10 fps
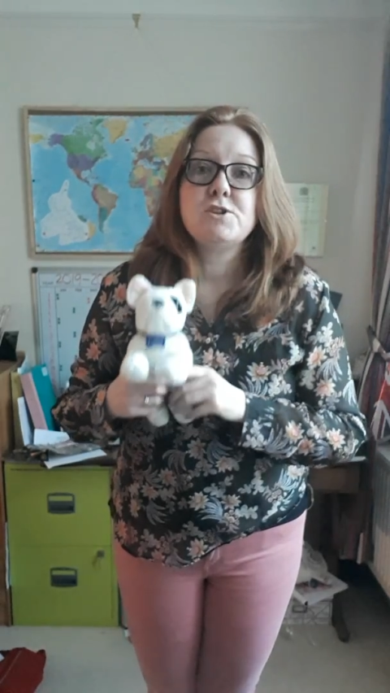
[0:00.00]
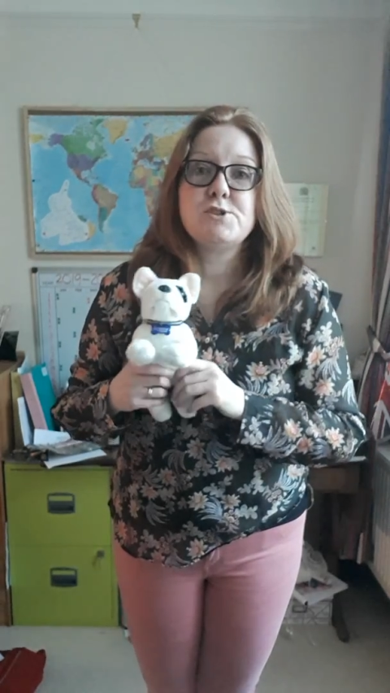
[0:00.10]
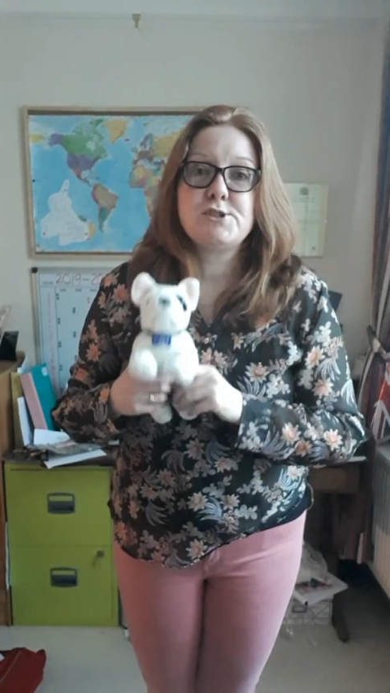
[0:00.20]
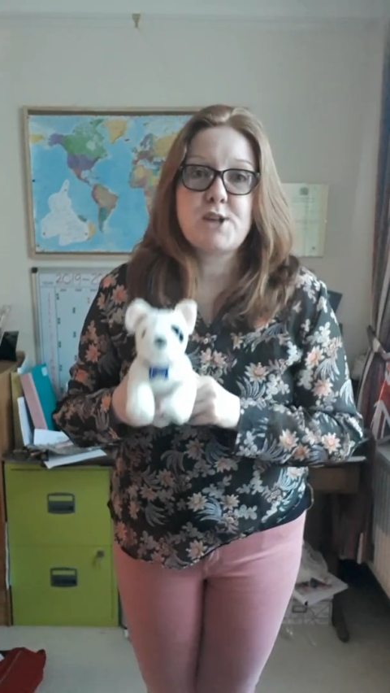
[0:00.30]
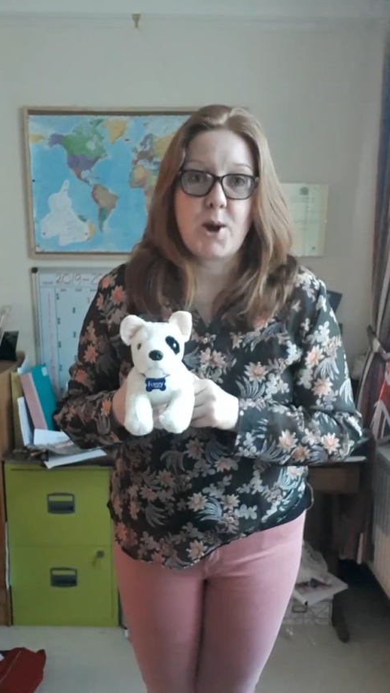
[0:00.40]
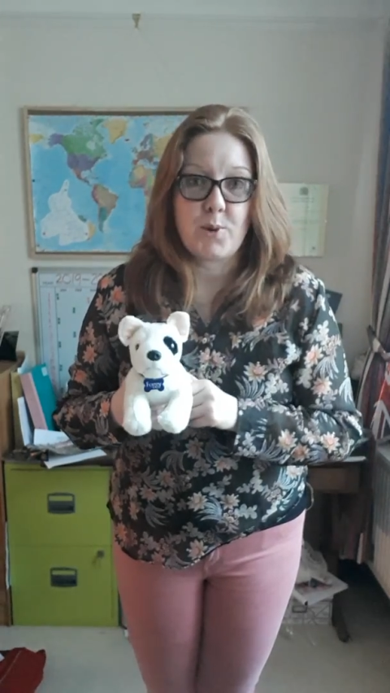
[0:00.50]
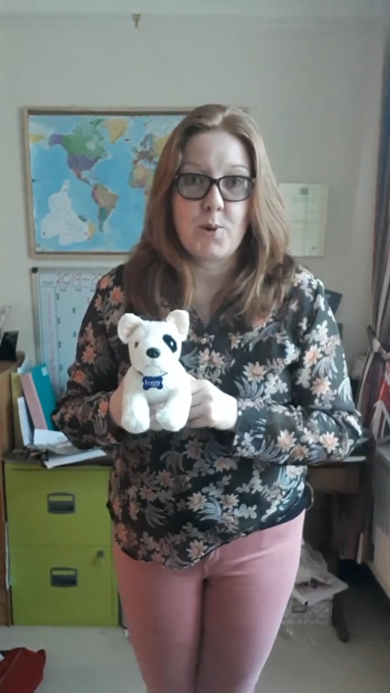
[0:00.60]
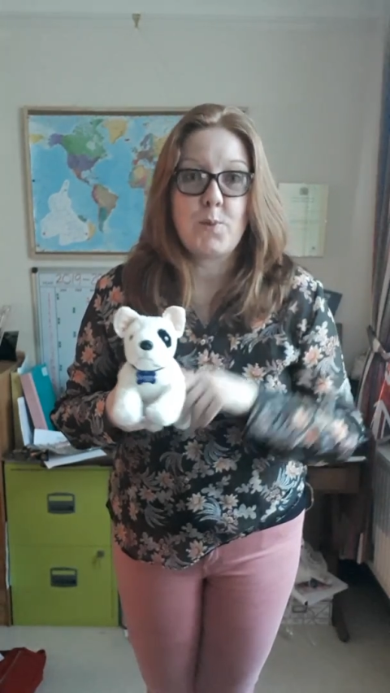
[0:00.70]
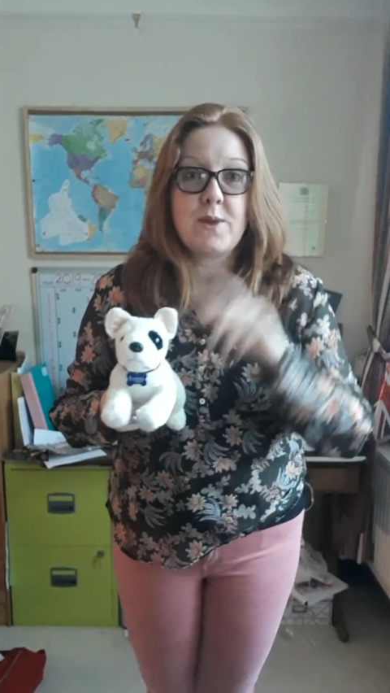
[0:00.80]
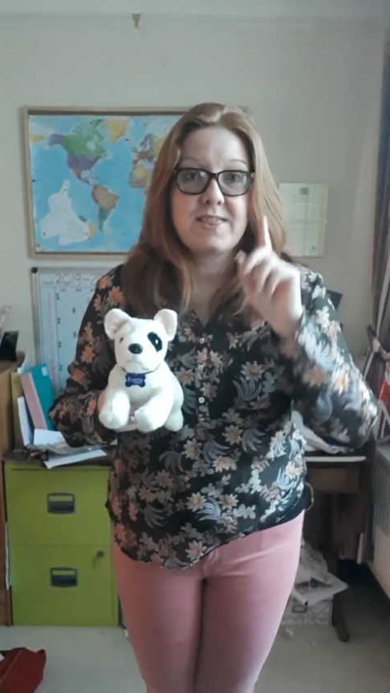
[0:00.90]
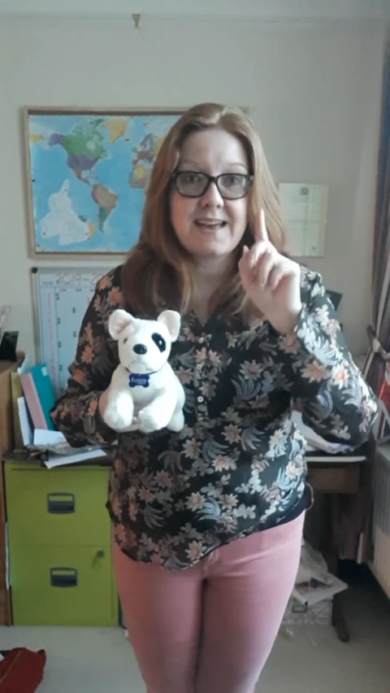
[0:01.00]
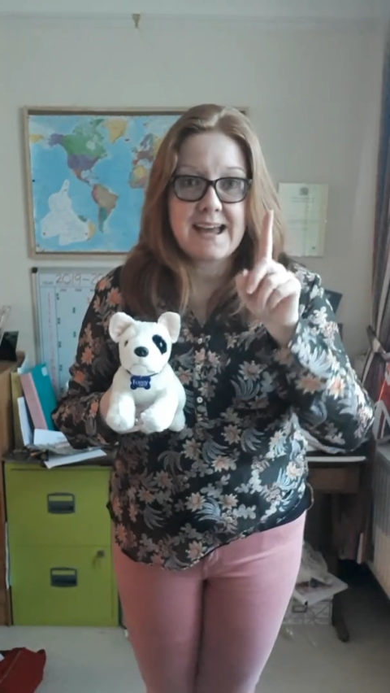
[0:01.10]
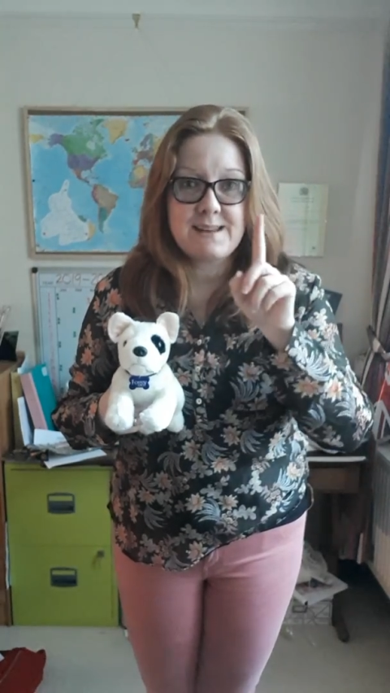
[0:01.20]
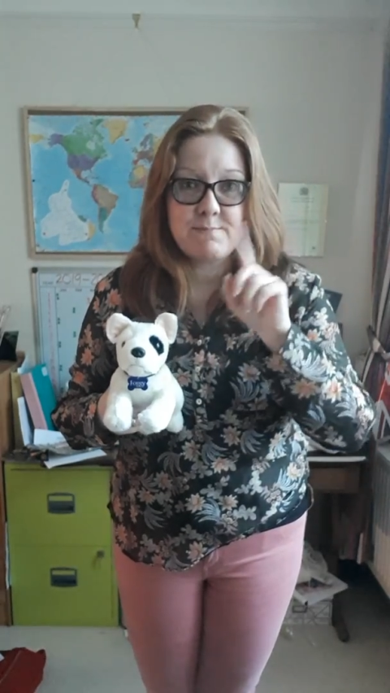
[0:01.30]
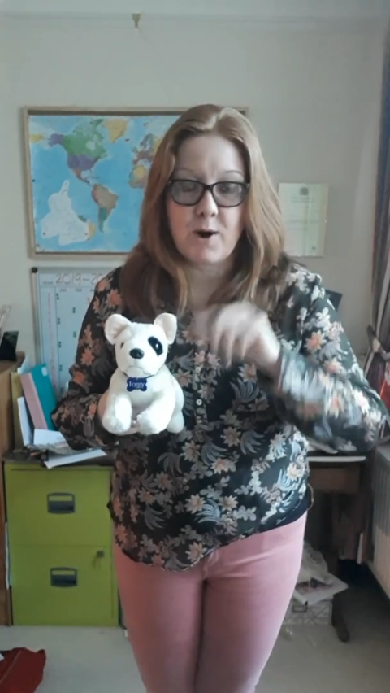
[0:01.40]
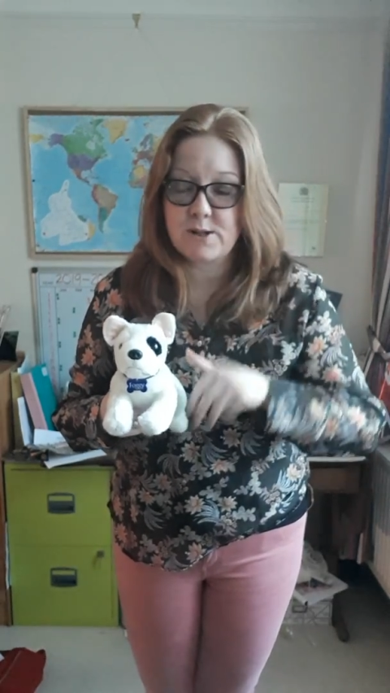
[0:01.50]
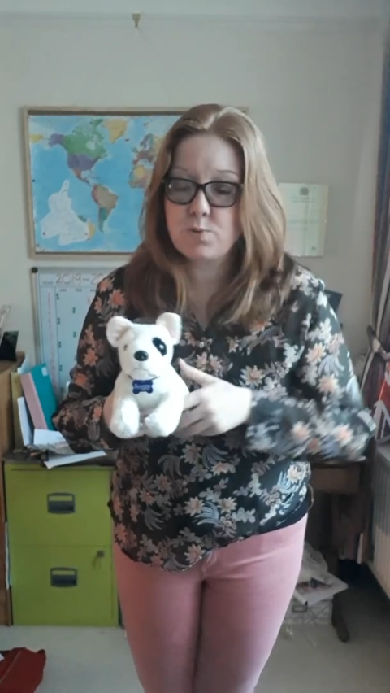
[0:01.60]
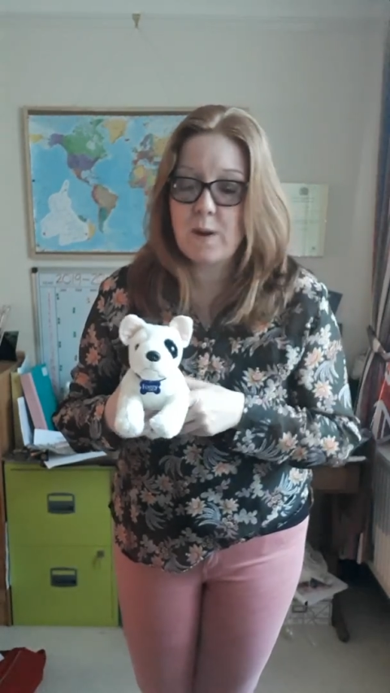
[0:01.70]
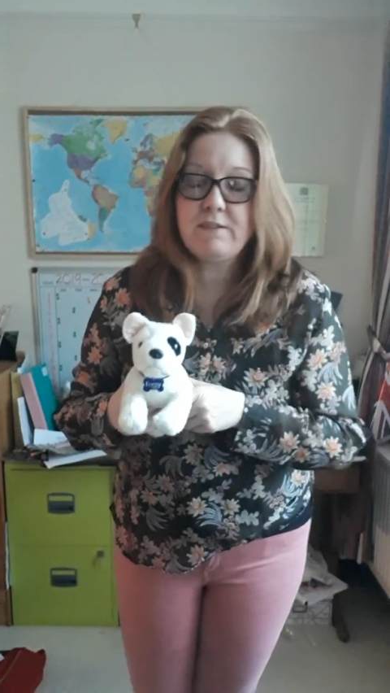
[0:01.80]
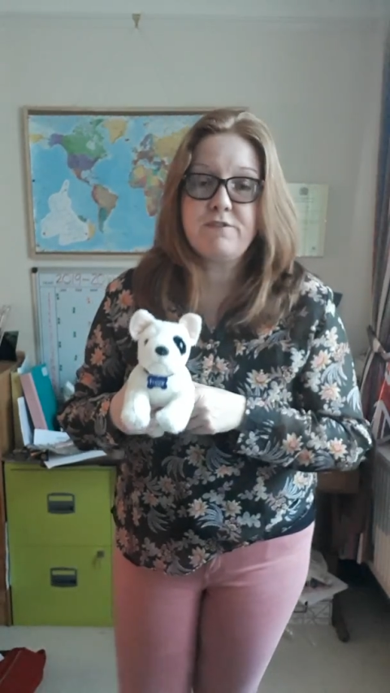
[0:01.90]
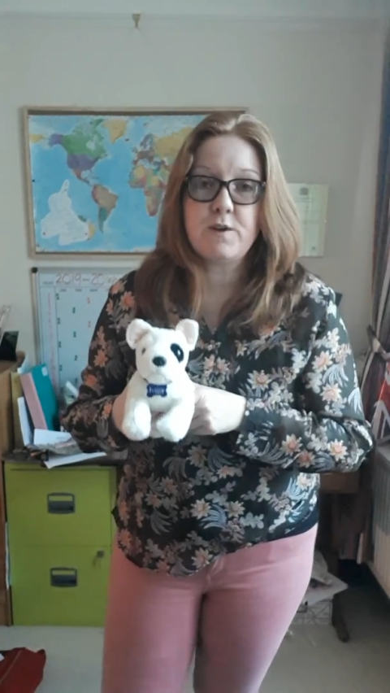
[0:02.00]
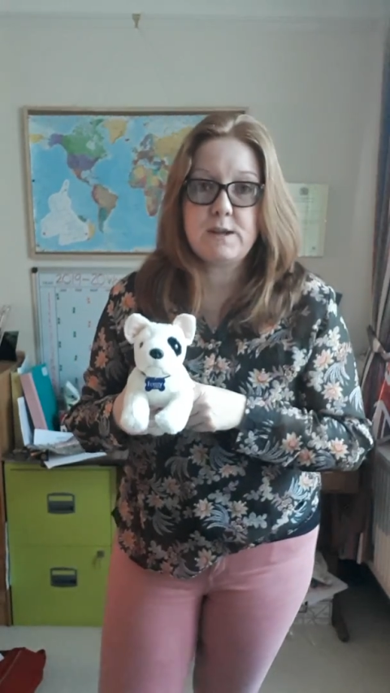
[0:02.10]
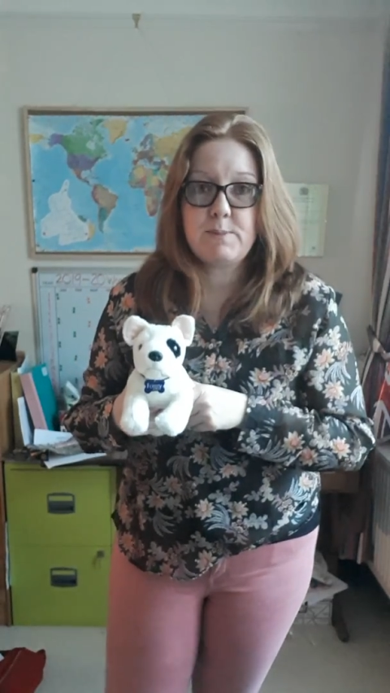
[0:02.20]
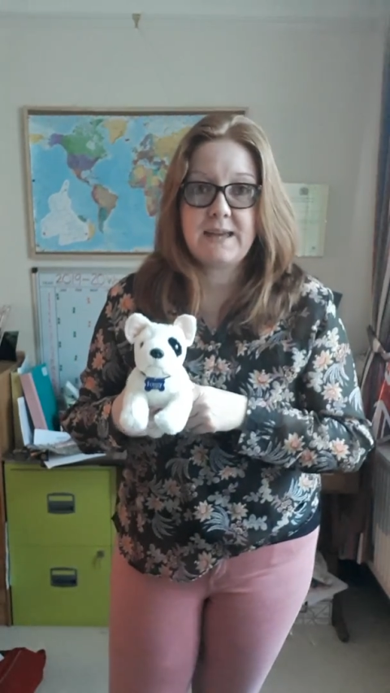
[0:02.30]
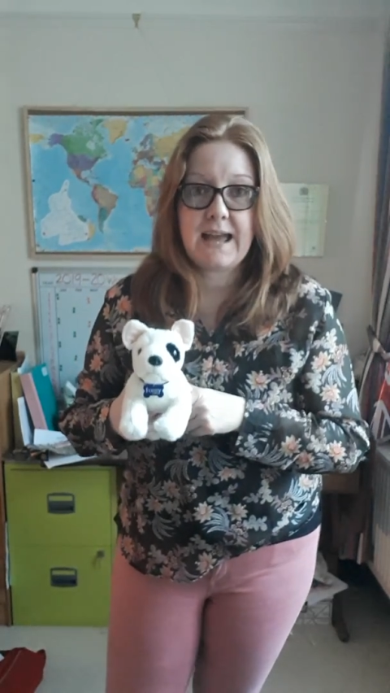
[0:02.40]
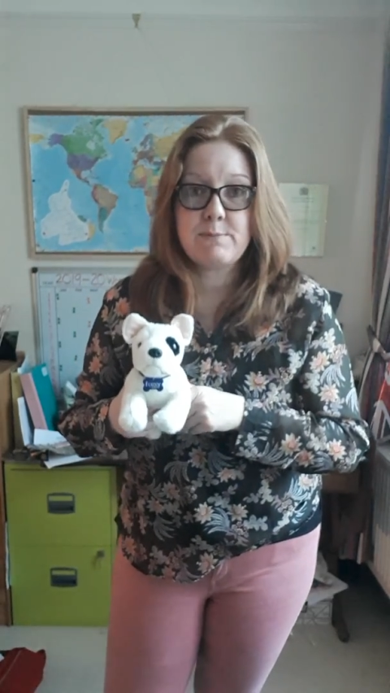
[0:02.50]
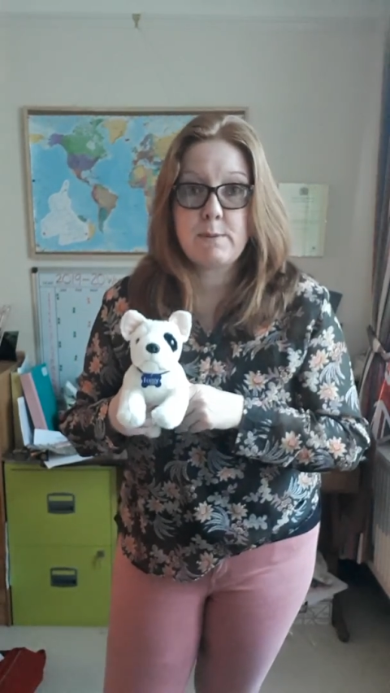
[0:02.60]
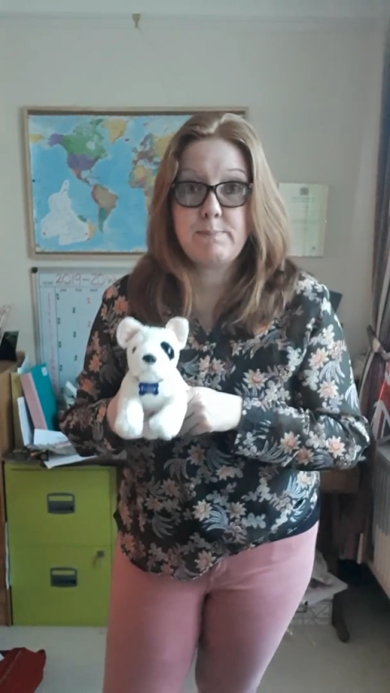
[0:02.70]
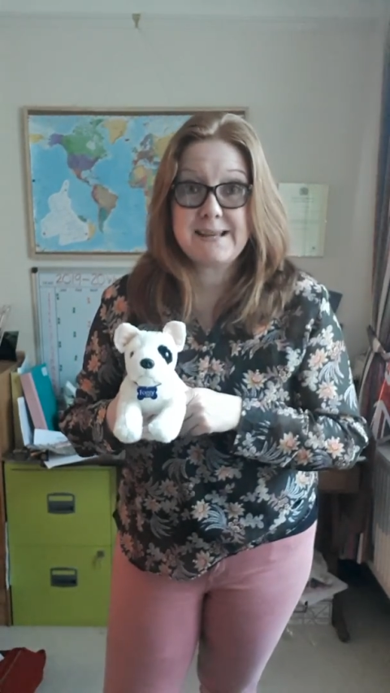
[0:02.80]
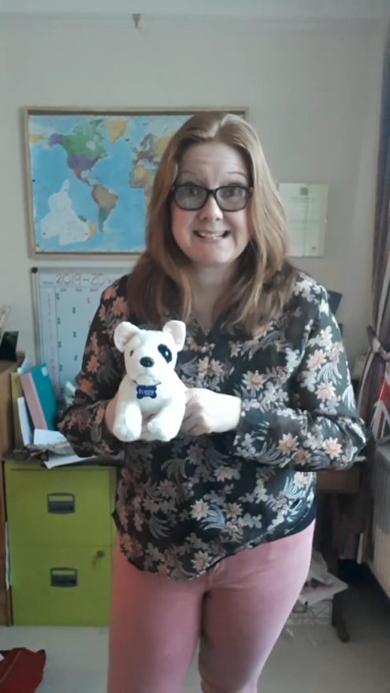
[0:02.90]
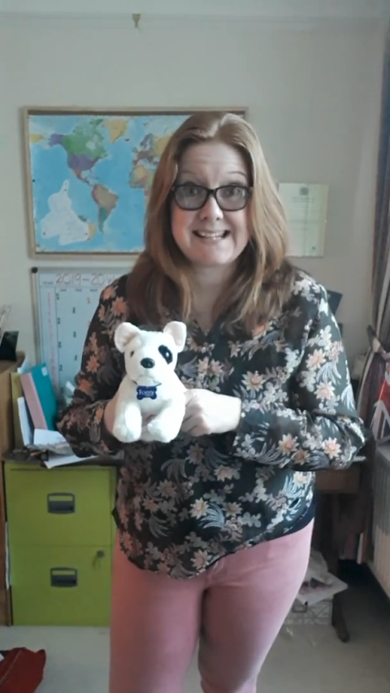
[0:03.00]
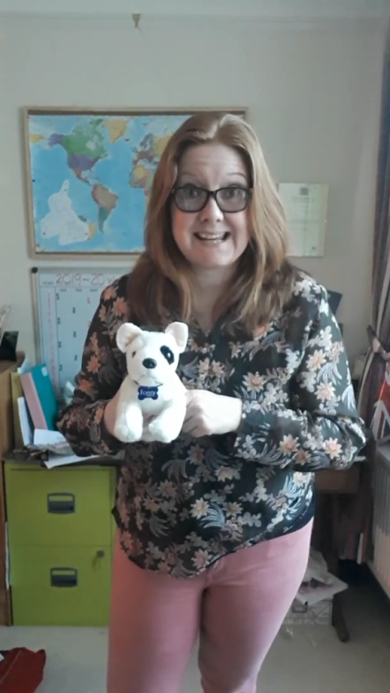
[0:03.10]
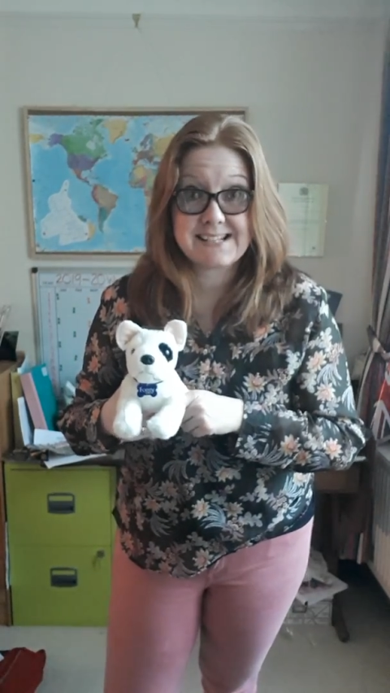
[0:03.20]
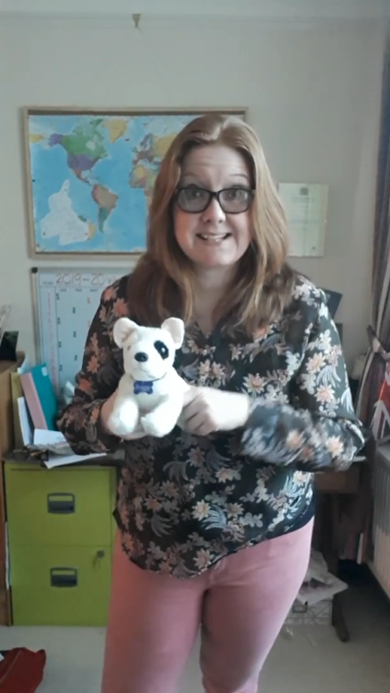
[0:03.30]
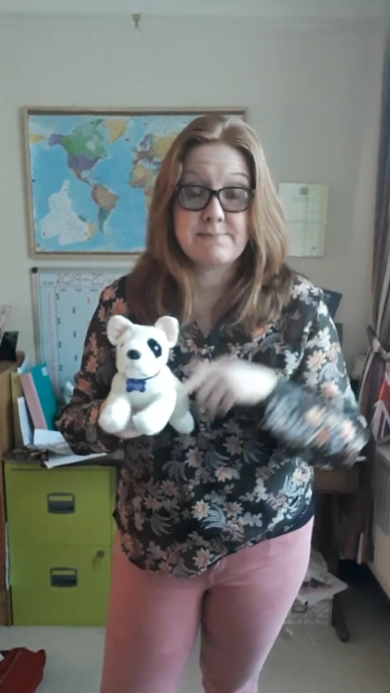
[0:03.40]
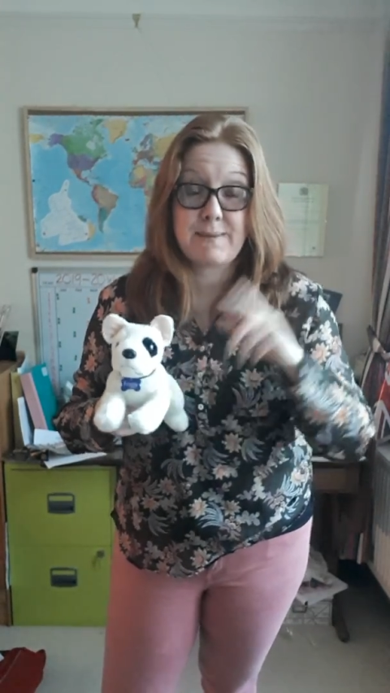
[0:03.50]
So with that in mind, when Foggy became a business